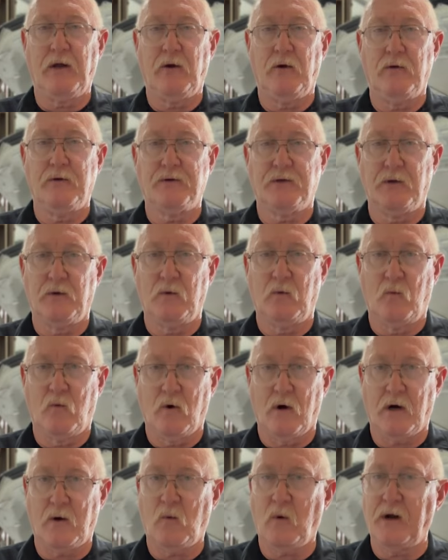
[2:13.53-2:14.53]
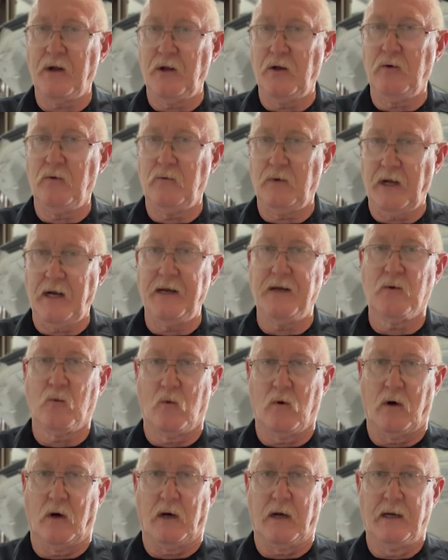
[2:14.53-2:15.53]
you to work where you need to
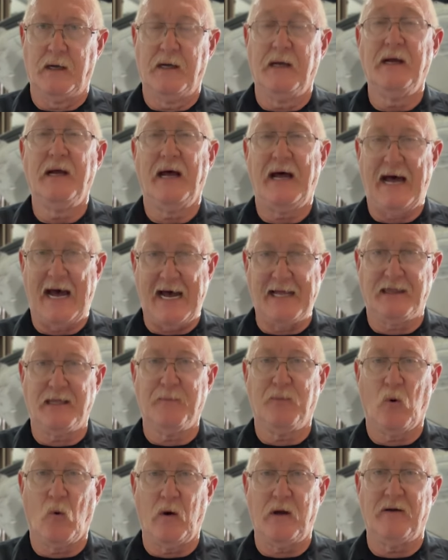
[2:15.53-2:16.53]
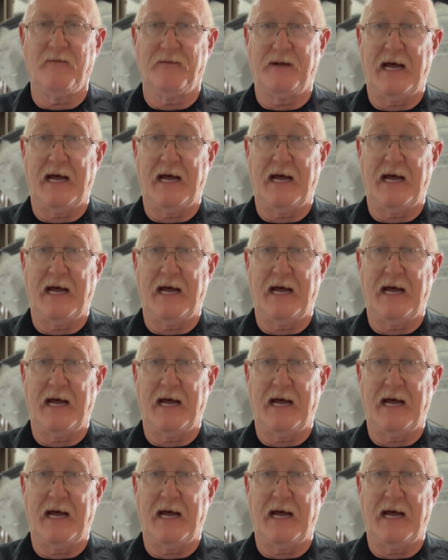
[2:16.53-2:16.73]
work at the point of